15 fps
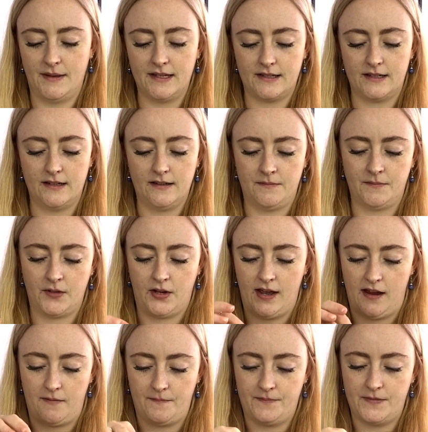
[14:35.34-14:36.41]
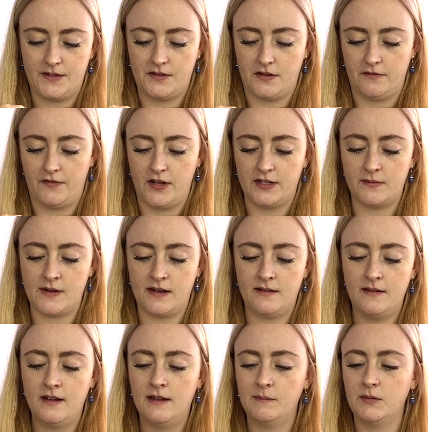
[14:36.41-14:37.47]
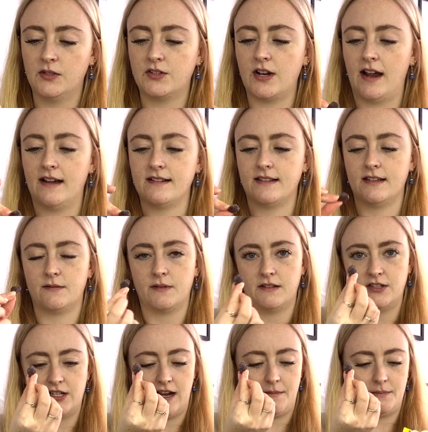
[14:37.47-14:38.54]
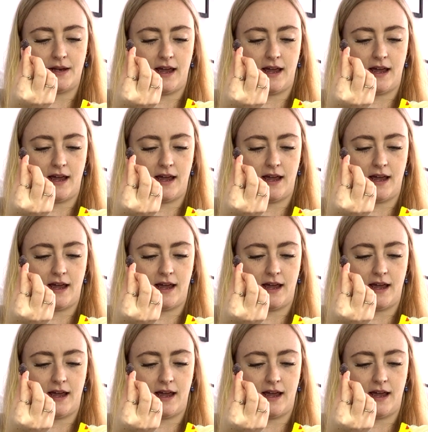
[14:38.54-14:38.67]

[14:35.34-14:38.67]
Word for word: smells good. Okay, so the first one and try is this one shaped